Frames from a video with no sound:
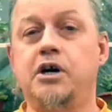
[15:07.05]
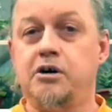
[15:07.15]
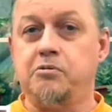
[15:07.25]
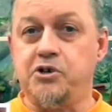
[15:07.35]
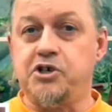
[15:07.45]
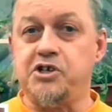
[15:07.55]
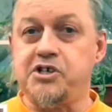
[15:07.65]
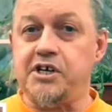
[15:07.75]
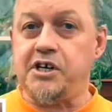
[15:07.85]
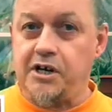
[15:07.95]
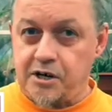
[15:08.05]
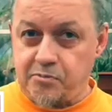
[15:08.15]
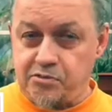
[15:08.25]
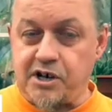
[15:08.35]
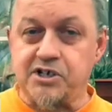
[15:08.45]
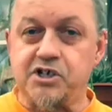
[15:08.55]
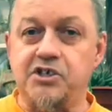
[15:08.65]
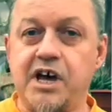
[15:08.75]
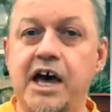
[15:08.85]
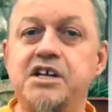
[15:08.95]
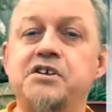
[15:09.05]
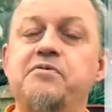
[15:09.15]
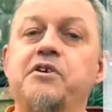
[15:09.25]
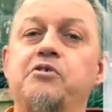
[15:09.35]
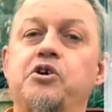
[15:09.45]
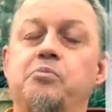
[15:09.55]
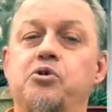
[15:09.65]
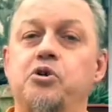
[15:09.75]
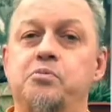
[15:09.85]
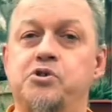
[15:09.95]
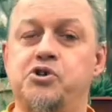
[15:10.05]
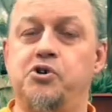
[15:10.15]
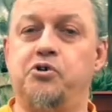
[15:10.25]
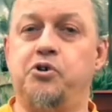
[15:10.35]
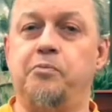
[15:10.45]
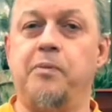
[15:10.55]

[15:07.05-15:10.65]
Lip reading: which is the present Echeveria purpusorum,